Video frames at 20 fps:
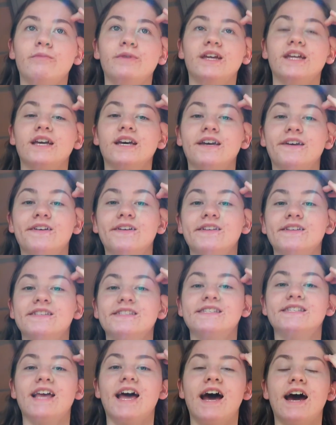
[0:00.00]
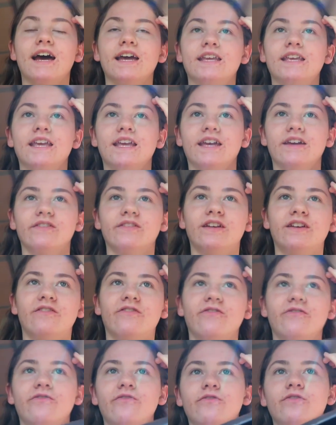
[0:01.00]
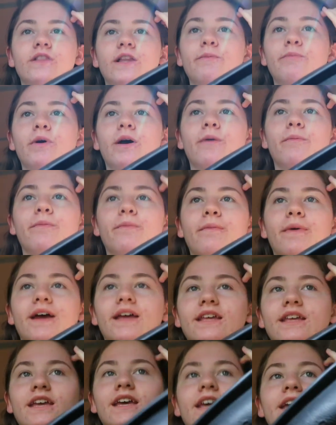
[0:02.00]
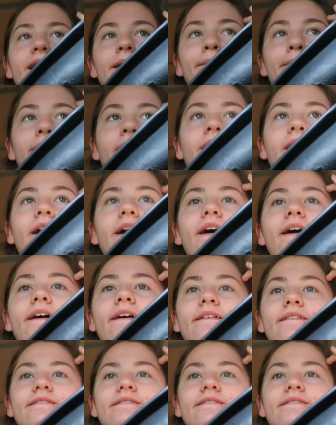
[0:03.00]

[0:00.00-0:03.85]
because I can't like flip up my camera